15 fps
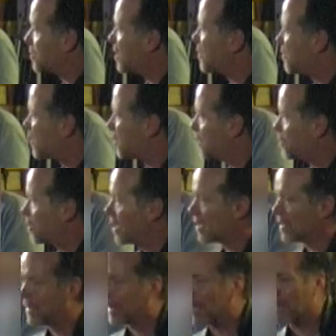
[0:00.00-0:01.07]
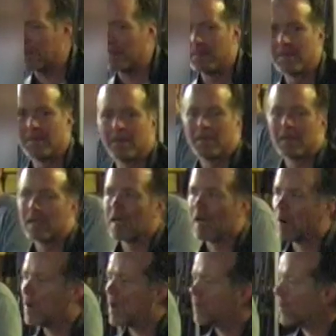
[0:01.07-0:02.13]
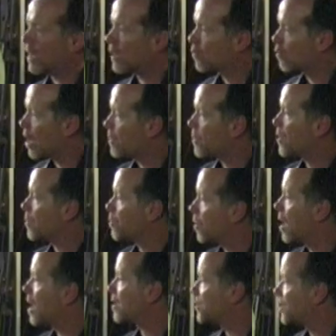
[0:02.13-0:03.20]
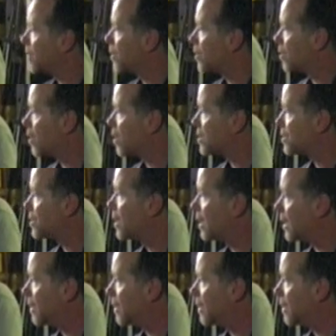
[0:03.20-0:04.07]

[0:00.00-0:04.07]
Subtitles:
I'm very proud of that. However, I grew up in the Bronx in New York City,